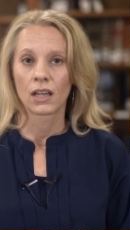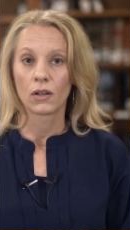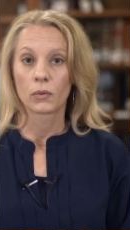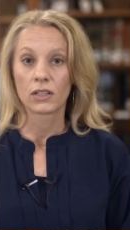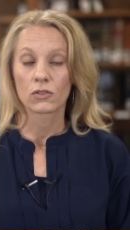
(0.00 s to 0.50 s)

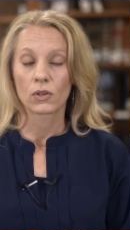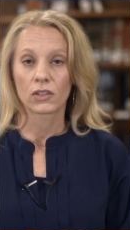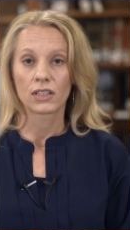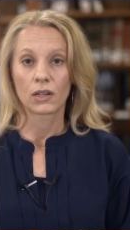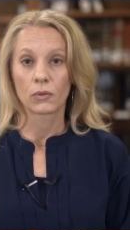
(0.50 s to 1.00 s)
And when it's
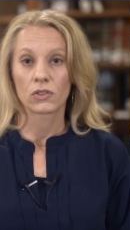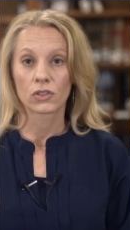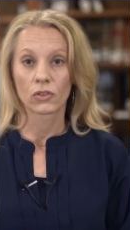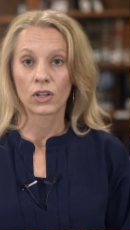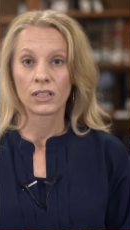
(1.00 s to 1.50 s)
rounded out with
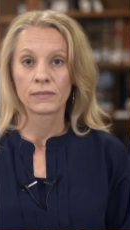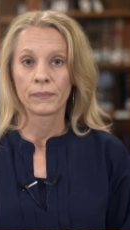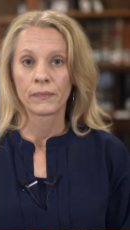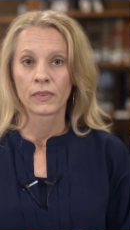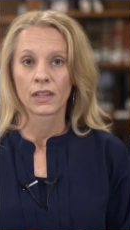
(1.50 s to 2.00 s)
children,
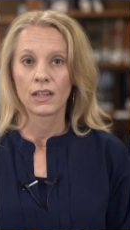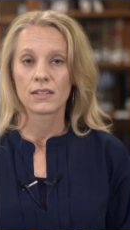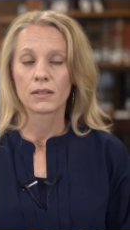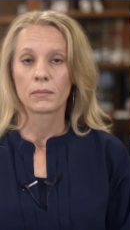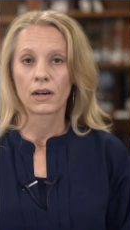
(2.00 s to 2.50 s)

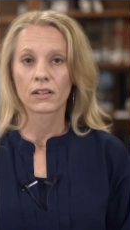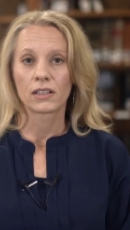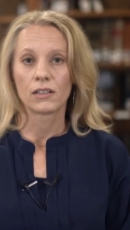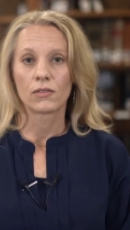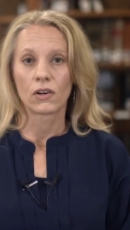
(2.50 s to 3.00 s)
it's a model
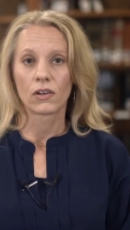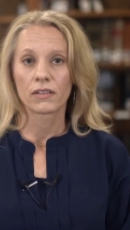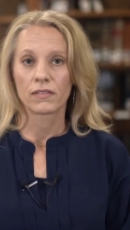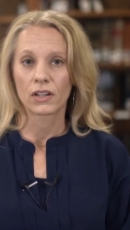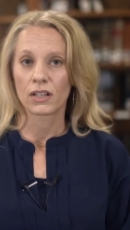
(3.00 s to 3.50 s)
of all
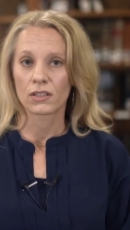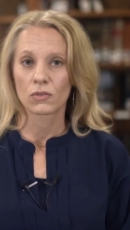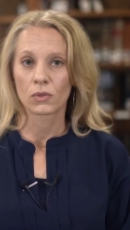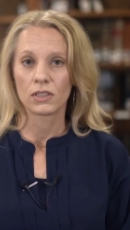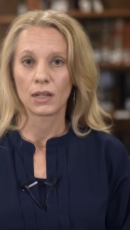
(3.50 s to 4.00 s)
the
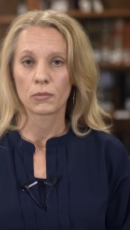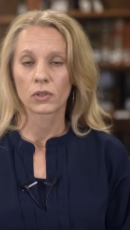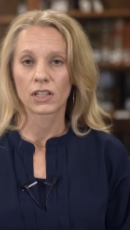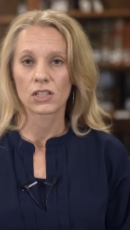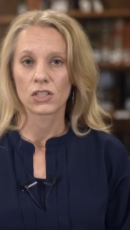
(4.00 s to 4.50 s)
various redeemed
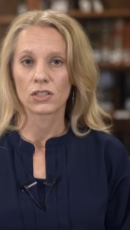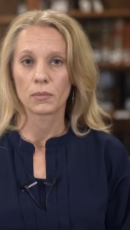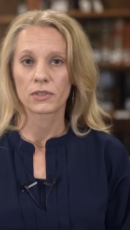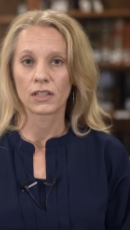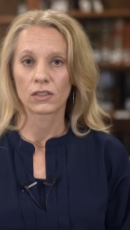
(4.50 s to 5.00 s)

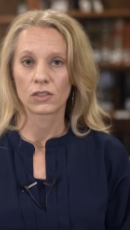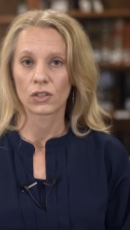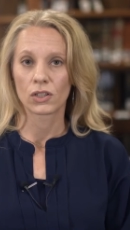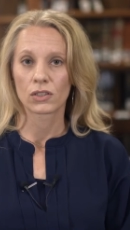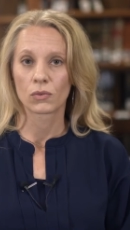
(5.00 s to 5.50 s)
relationships in the
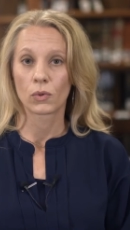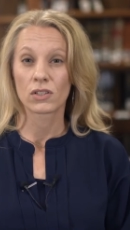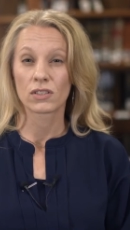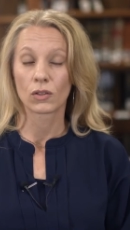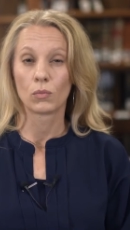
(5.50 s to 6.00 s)
church, where
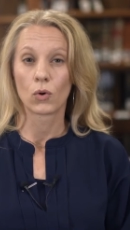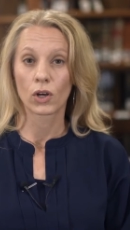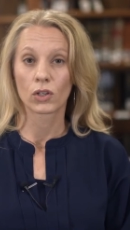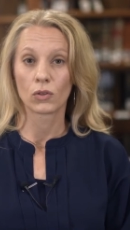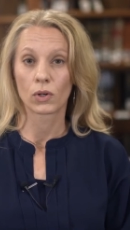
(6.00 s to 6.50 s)
still
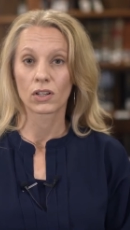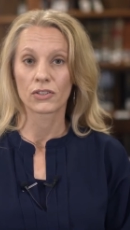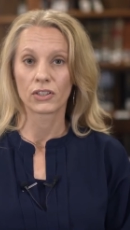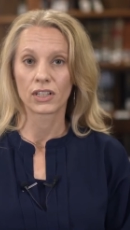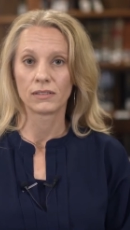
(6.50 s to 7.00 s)
more good
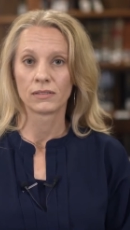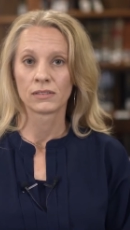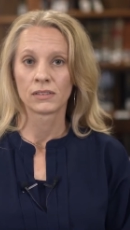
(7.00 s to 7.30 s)
works are done